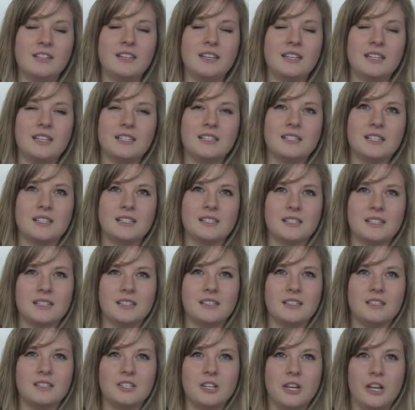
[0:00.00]
like it
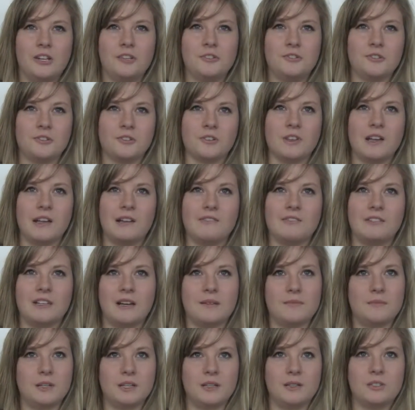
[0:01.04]
doesn't change your life
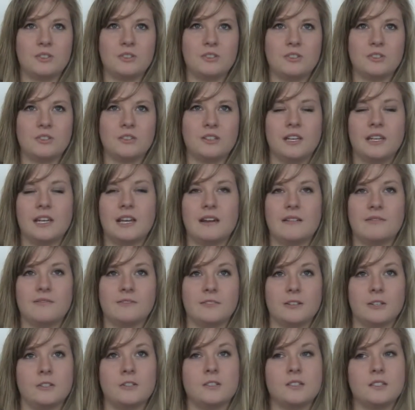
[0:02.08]
that much. Like at
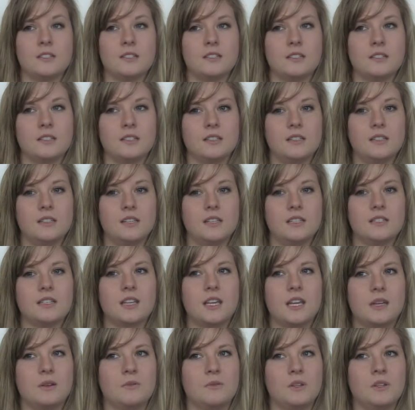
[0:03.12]
first, it's
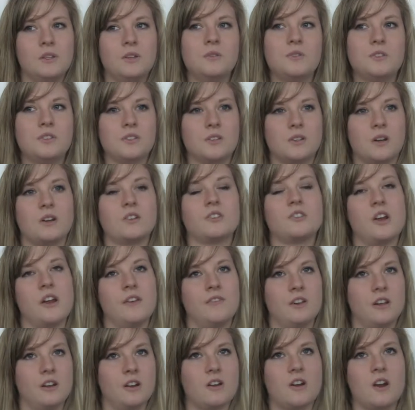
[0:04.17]
like when you start
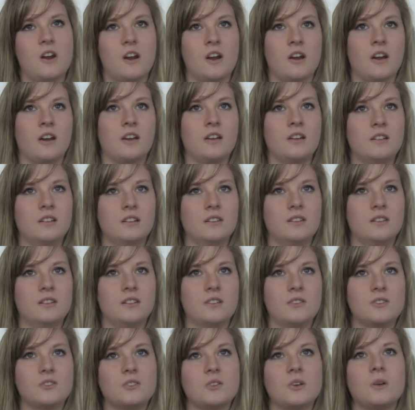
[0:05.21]
driving a car,
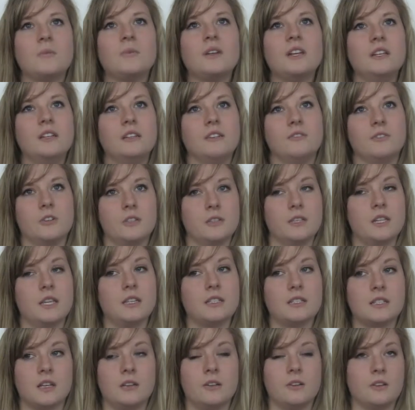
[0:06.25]
there's so many different
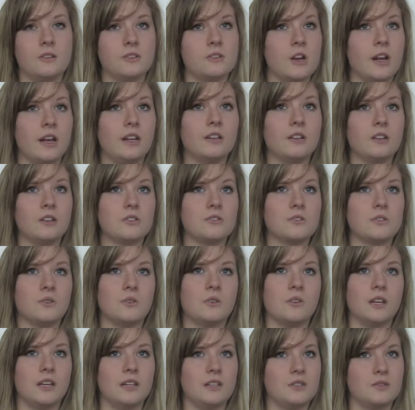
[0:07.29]
things that you're trying to
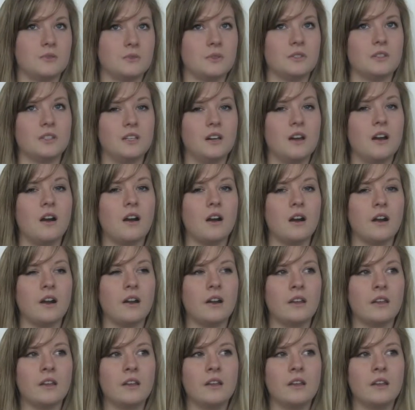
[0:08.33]
control that it's really hard.